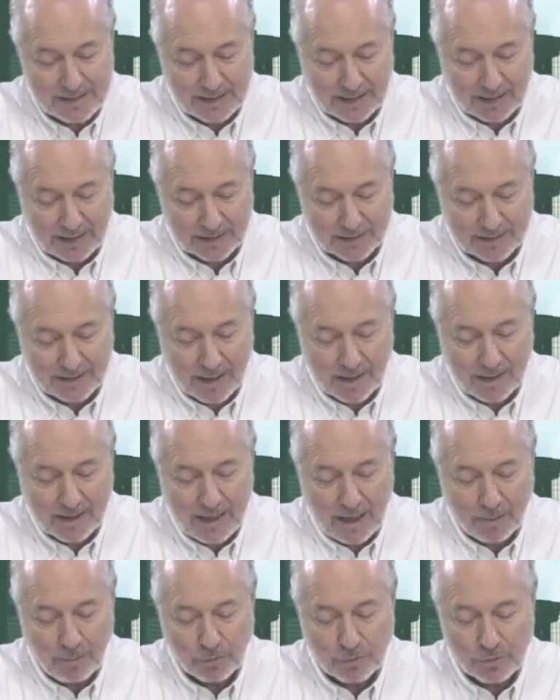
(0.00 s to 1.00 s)
Atar
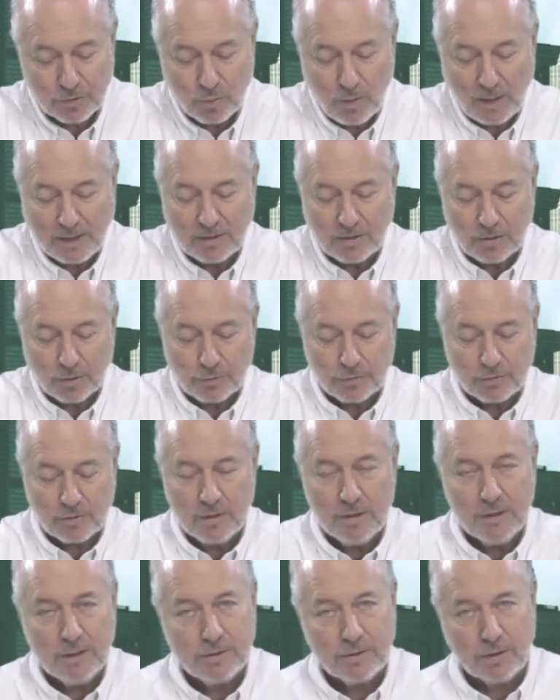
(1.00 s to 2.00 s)
cabos sueltos.
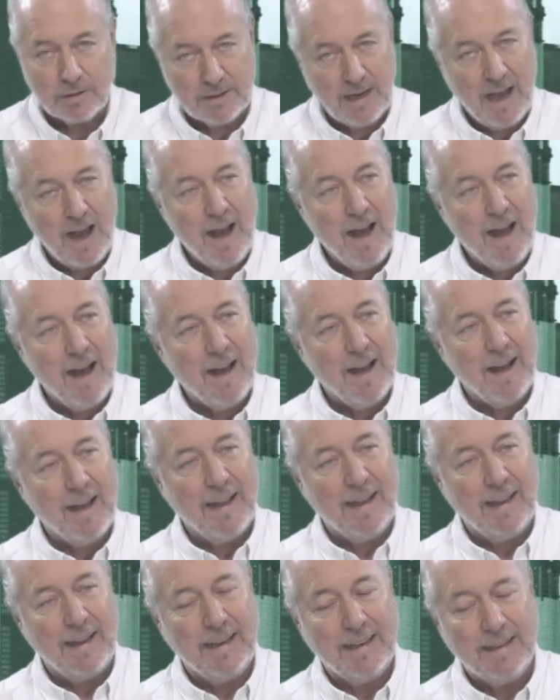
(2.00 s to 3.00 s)
To
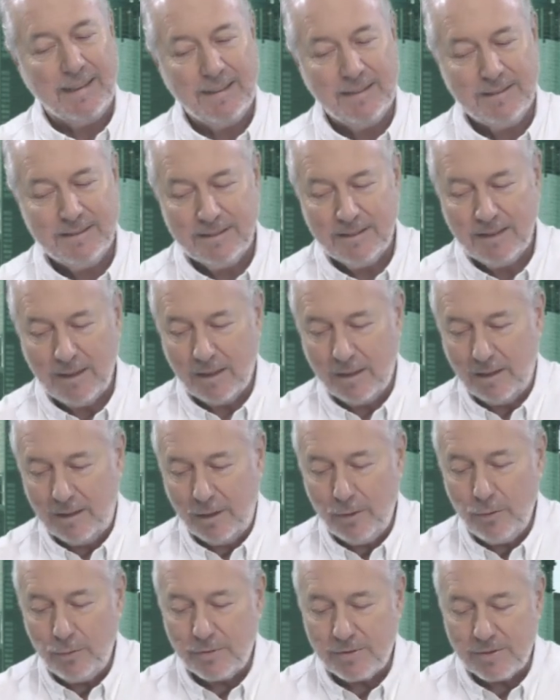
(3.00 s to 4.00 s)
tie
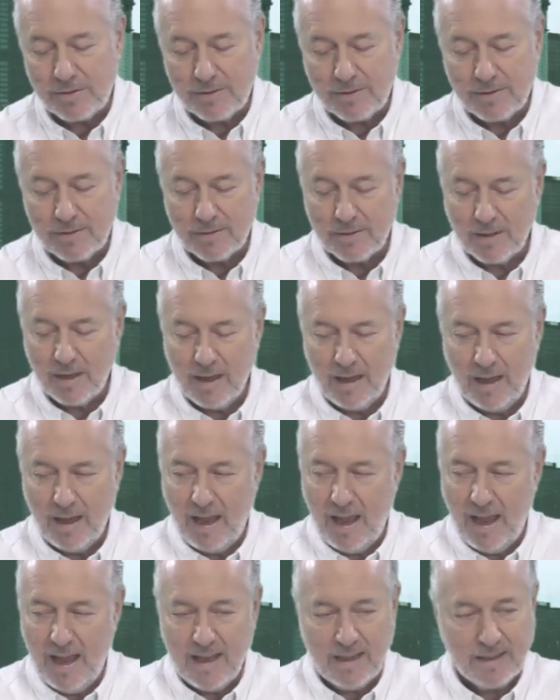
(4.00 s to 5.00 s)
loose
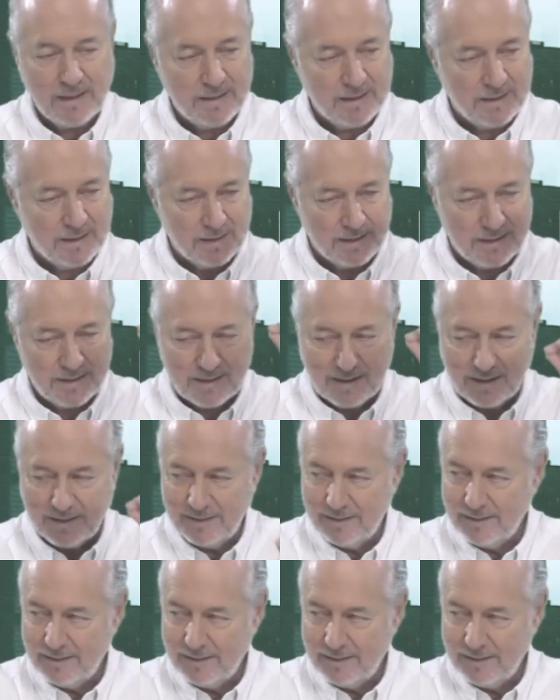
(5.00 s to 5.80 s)
ends.